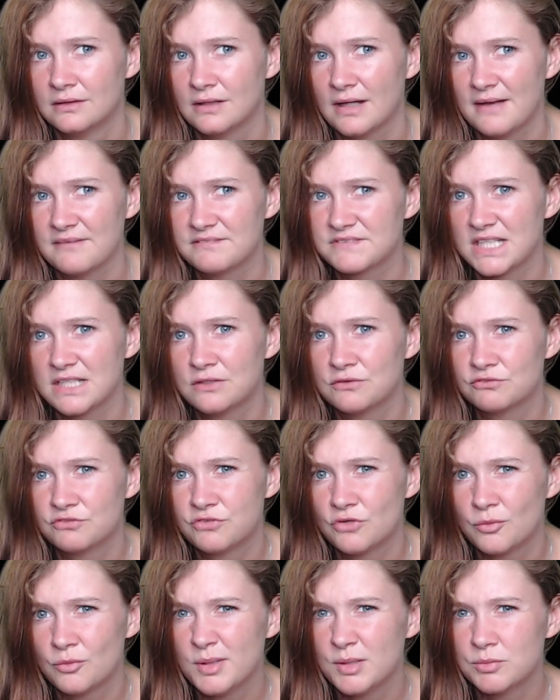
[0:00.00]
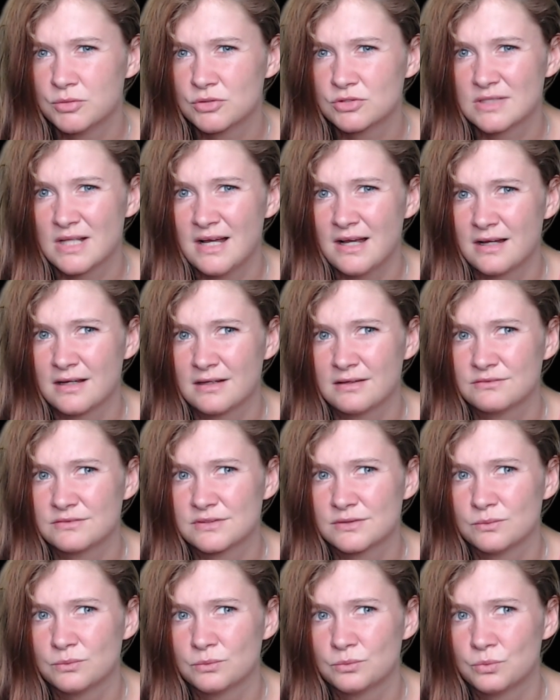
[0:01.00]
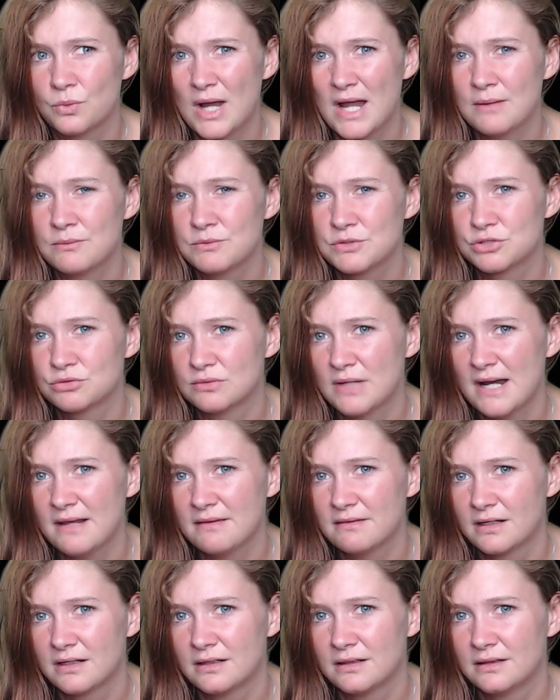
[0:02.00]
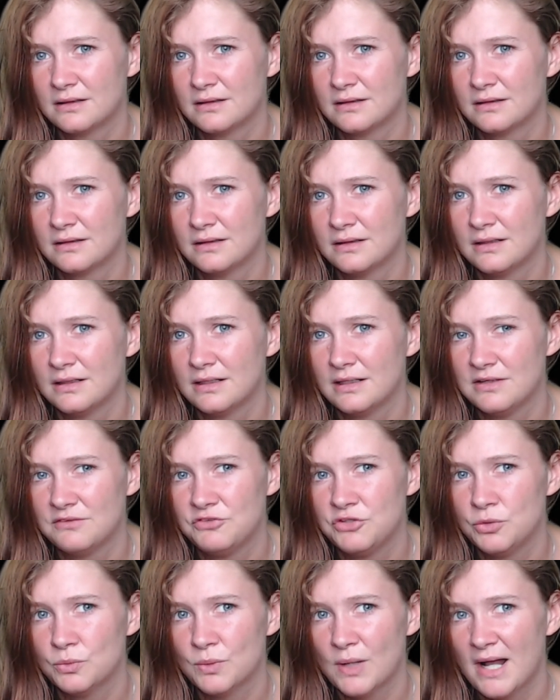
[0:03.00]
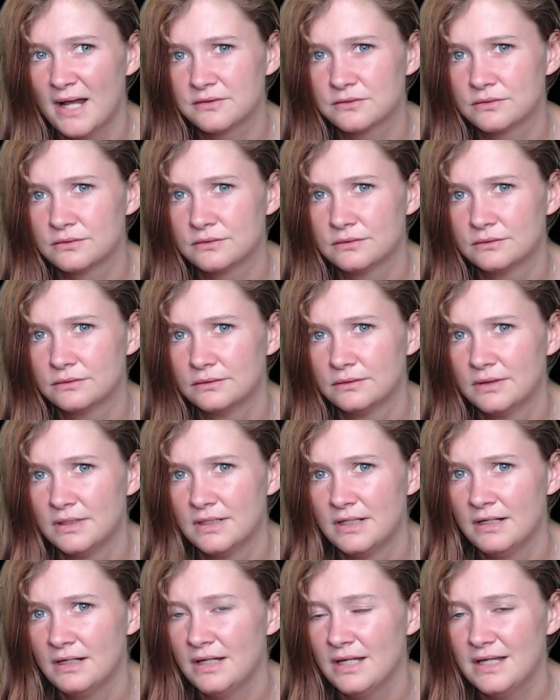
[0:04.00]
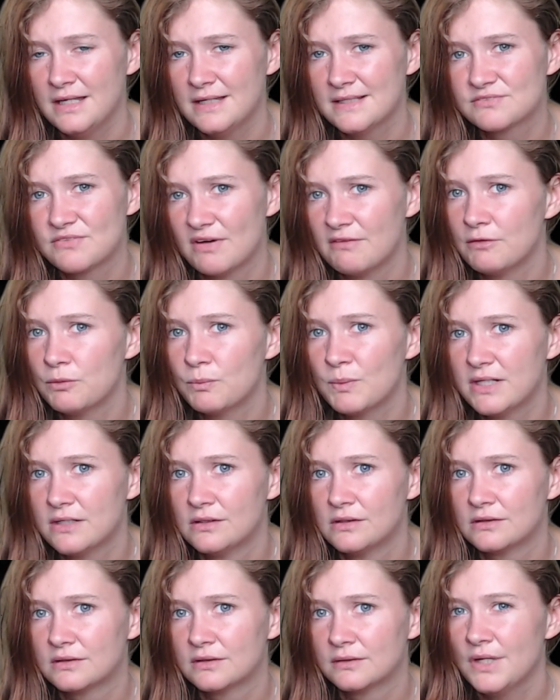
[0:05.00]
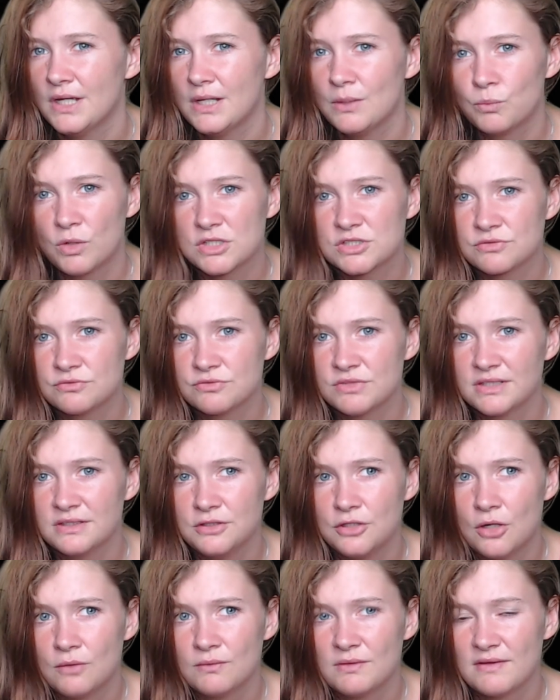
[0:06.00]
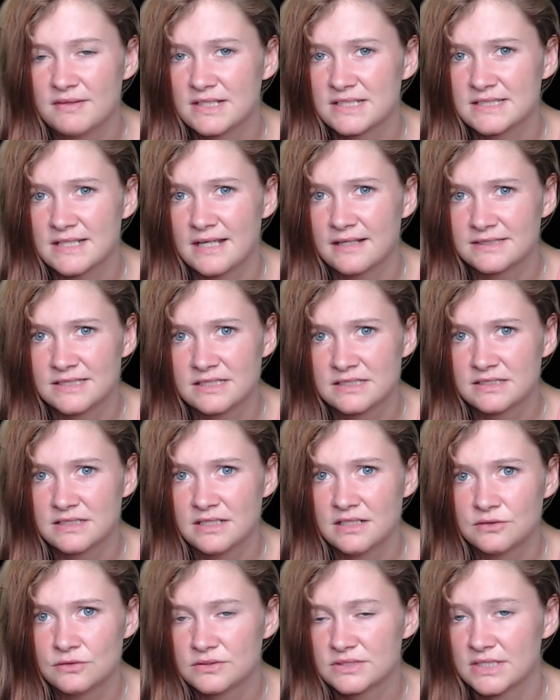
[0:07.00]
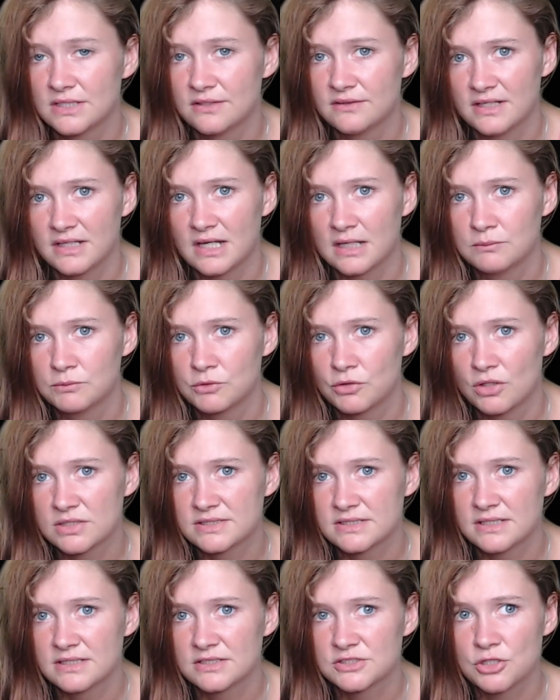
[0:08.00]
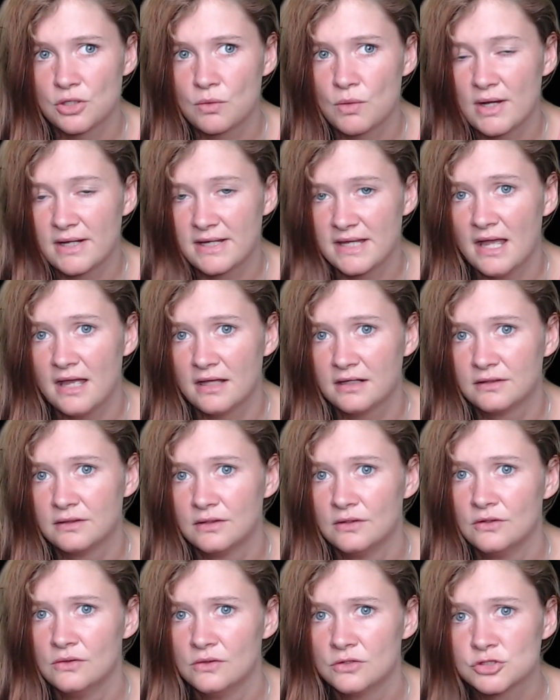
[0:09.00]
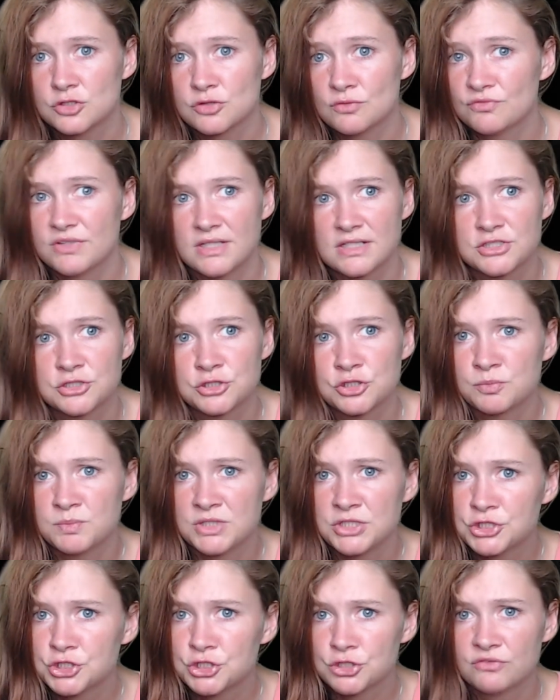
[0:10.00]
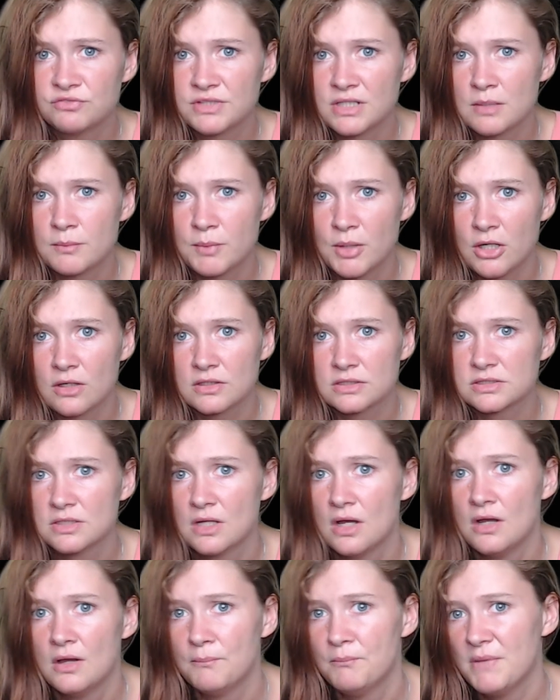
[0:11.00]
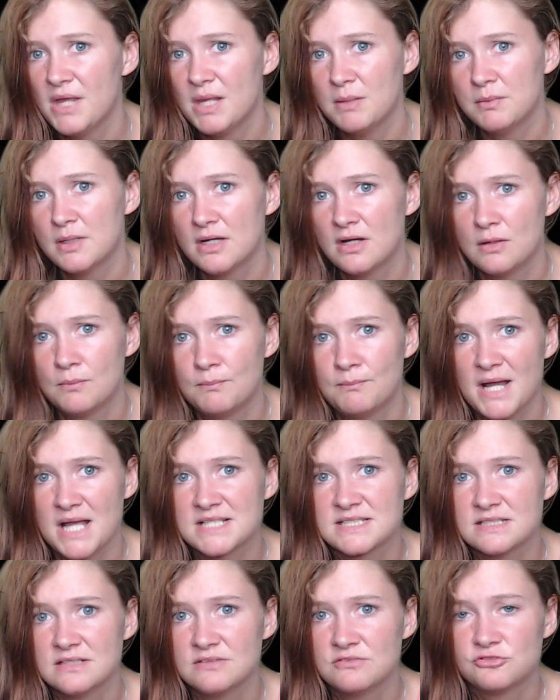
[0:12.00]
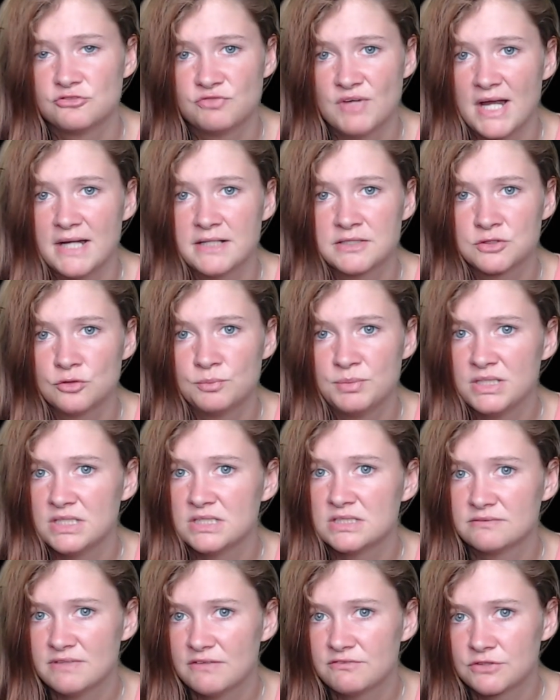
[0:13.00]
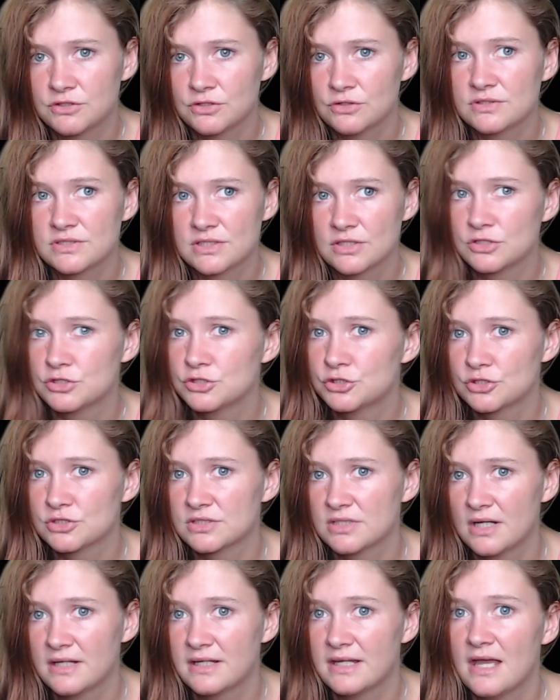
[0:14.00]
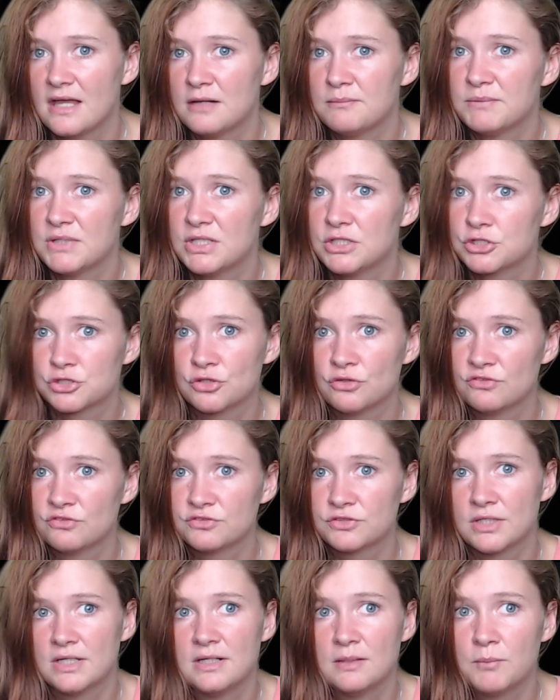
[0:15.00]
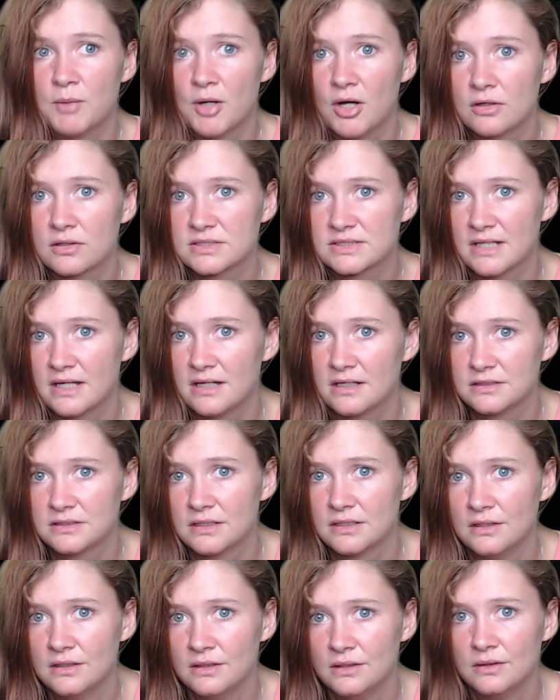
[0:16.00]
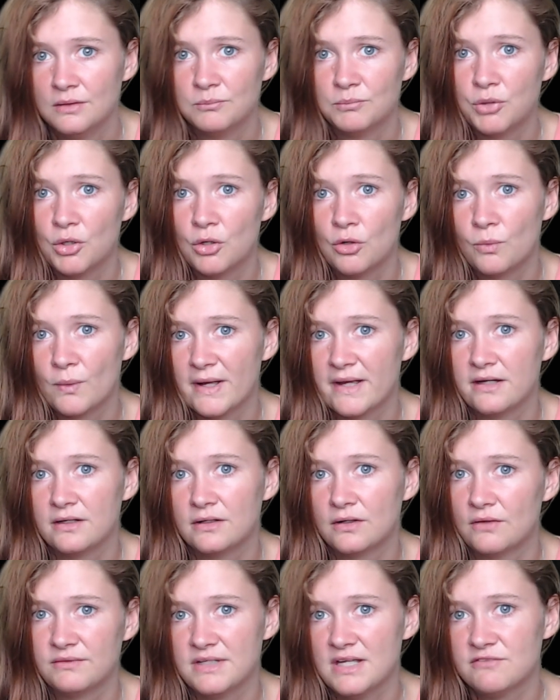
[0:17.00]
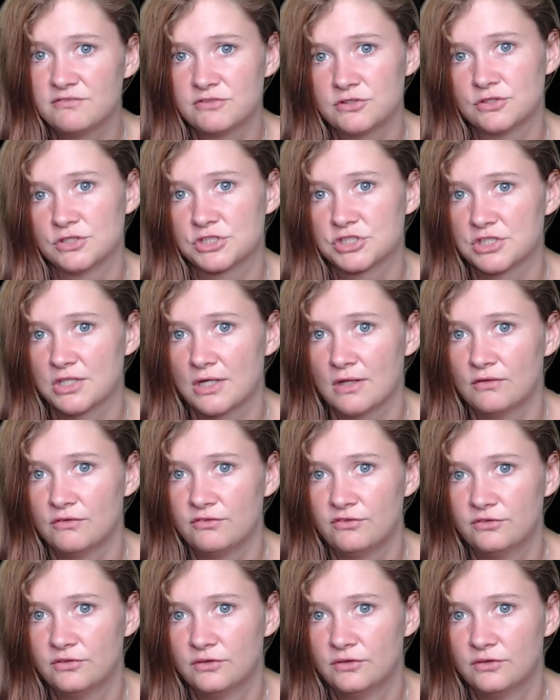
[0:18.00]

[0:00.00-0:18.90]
I've taken four people's lives. Why would you write that if you hadn't? It's very weird. It wasn't really known that this existed until they came across it. So, again, something that's just been shoved in a box. Maybe a massive vital piece of evidence has just again been shoved in a box and put away on the evidence shelf.